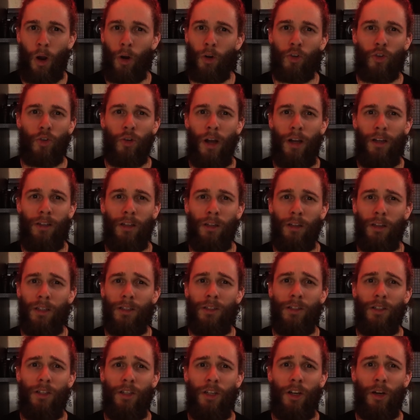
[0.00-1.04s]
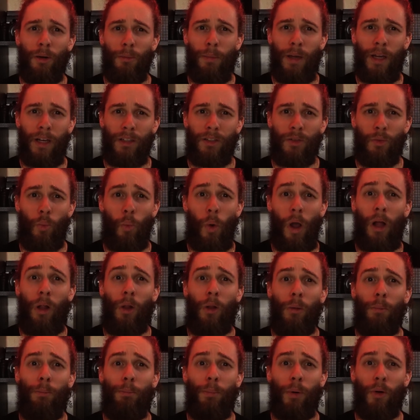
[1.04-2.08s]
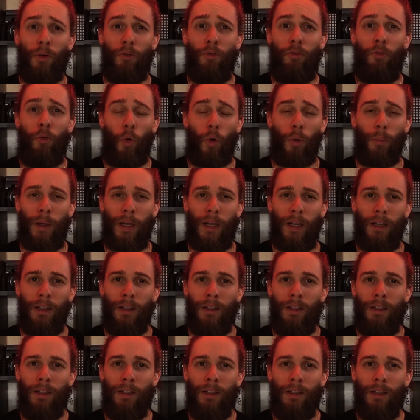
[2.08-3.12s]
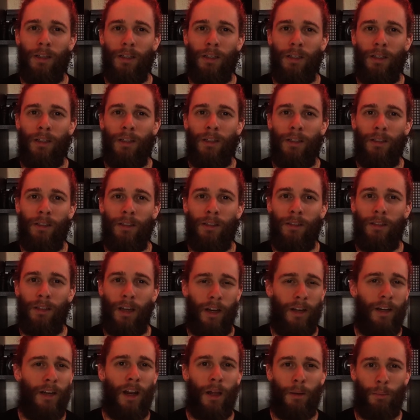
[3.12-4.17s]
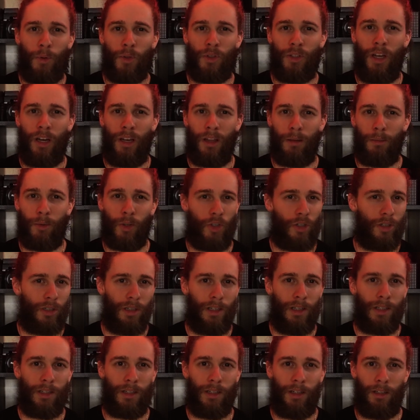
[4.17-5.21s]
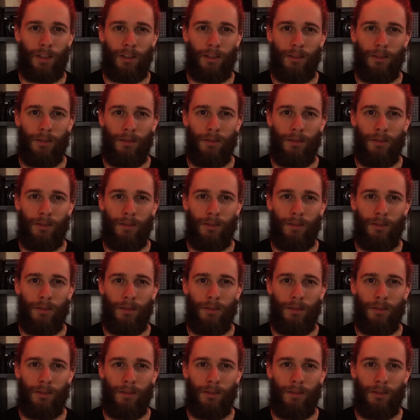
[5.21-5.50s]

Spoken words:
aren't trying to listen to your mix while performing. 99% of them are just listening.